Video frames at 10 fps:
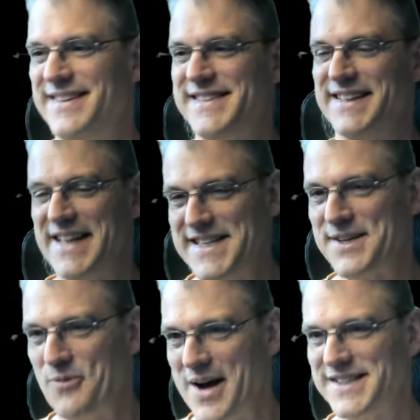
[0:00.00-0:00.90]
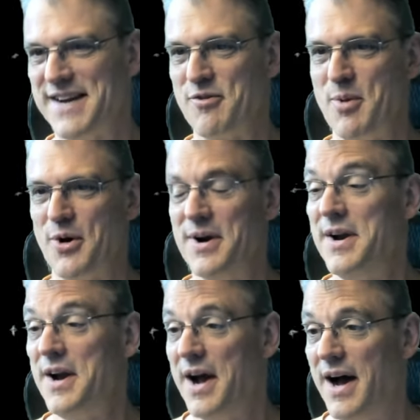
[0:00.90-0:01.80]
it's a Leeson Watt Saver motor,
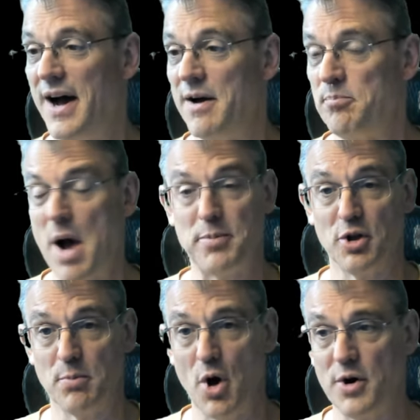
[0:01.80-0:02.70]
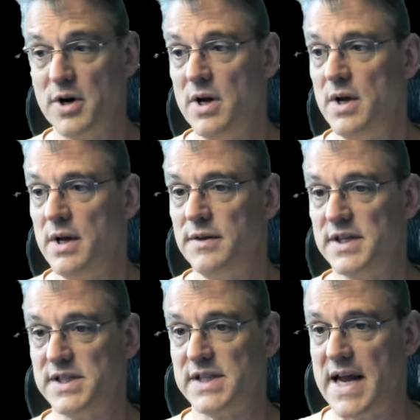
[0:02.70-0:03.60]
uh, popular motor.
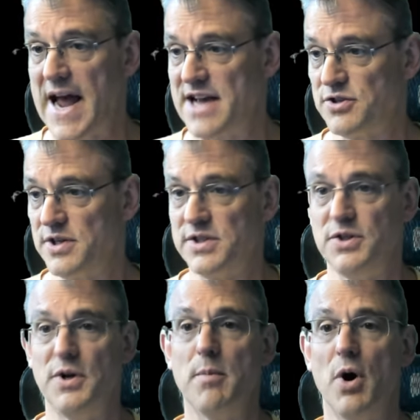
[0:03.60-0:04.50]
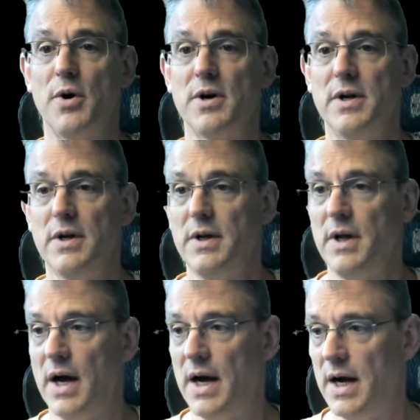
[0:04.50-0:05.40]
This is a hazardous duty motor
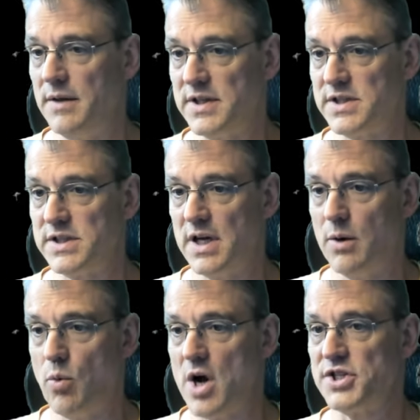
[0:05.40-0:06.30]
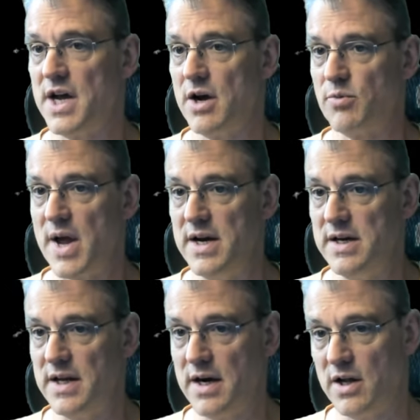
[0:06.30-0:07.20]
uh, that's uh, washdown
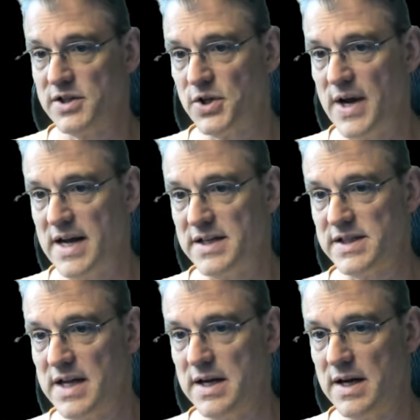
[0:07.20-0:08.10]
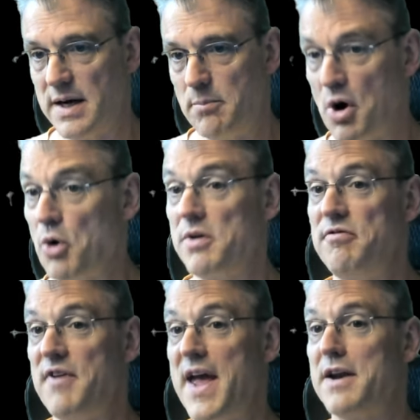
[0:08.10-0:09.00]
rated, and it also has a uh, broken
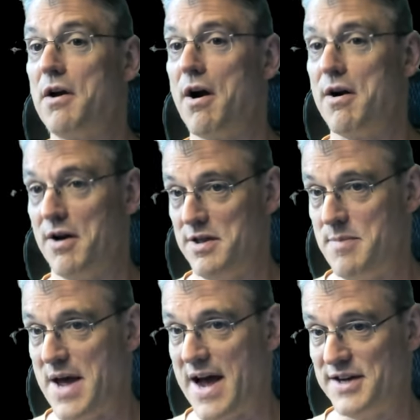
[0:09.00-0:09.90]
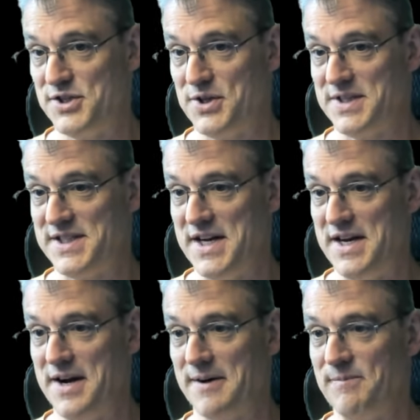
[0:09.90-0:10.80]
fan guard on the back, as you can see
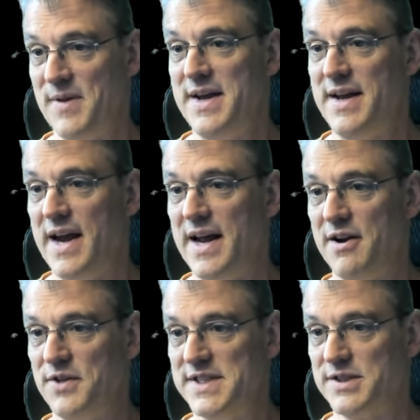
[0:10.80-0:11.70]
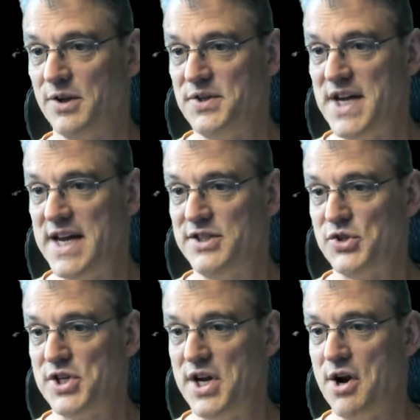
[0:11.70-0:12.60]
here. And all these little dings you
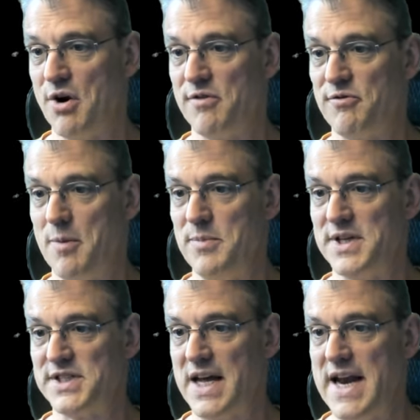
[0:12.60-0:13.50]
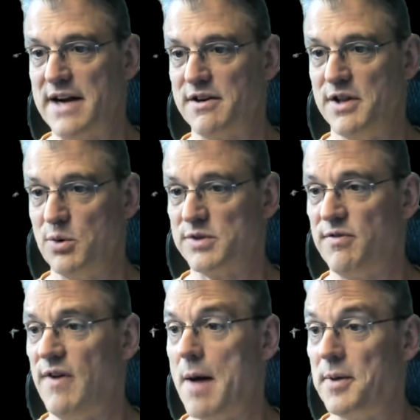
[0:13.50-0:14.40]
see here are from this connector that was
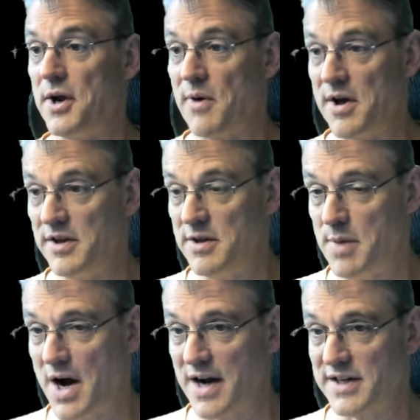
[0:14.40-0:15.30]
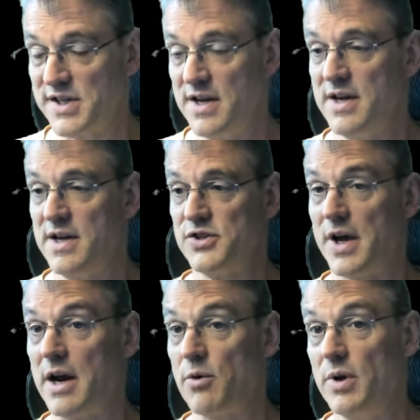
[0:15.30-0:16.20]
flopping around in the box. So
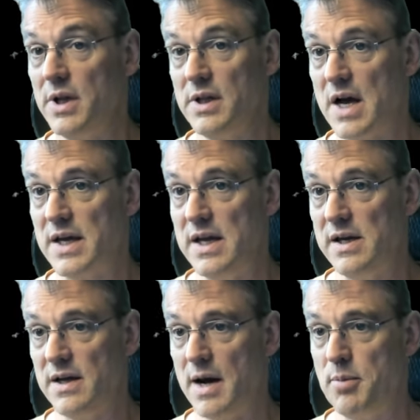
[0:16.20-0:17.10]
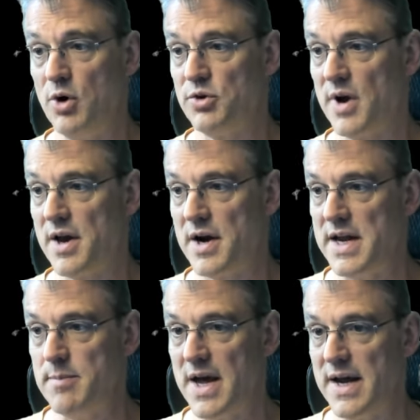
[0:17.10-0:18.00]
I got really lucky. I poked around on
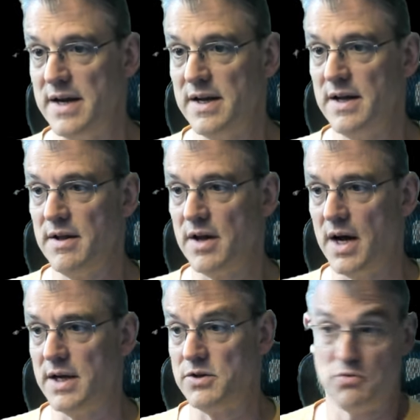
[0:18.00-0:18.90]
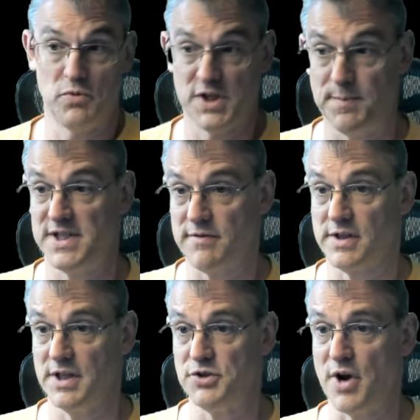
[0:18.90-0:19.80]
eBay, uh,
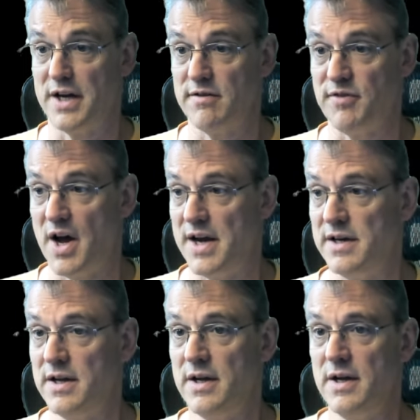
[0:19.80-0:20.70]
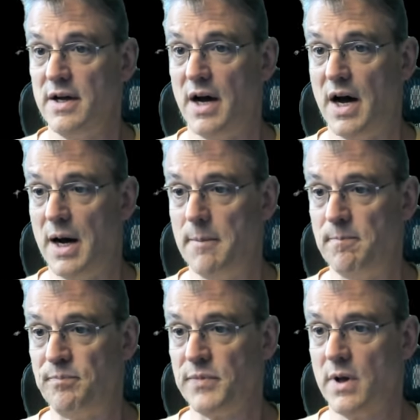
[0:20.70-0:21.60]
specifically trying to find
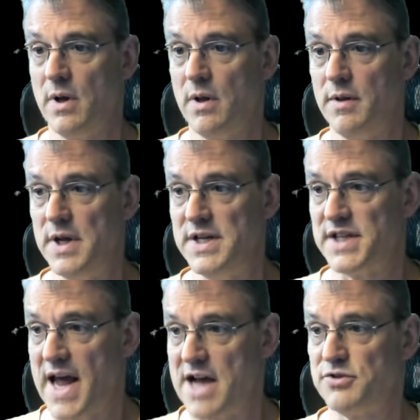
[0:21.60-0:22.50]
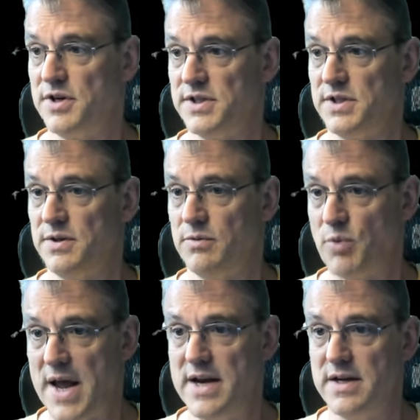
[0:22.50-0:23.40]
um, these hazardous
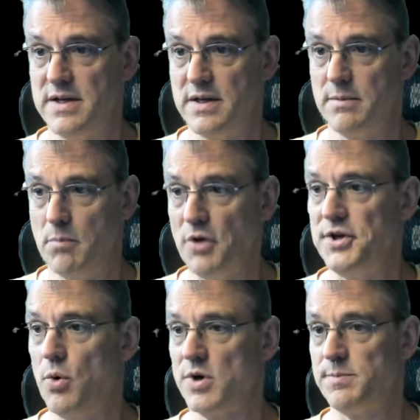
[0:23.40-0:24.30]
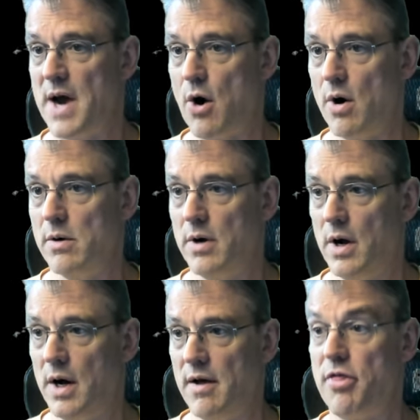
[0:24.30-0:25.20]
rated multi horsepower
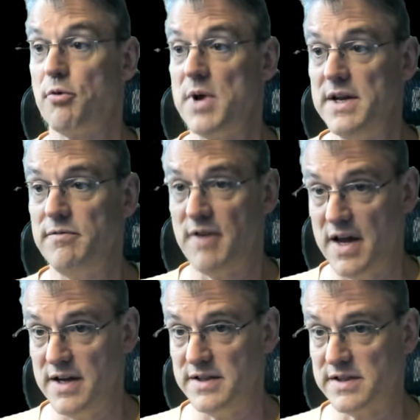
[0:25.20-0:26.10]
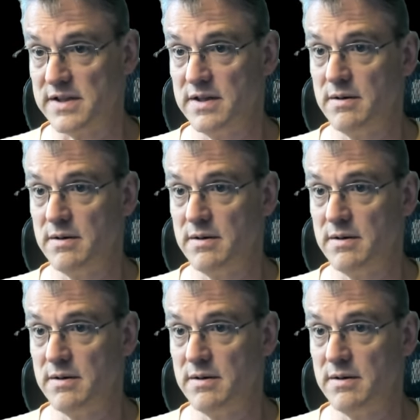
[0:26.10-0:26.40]
uh, three phase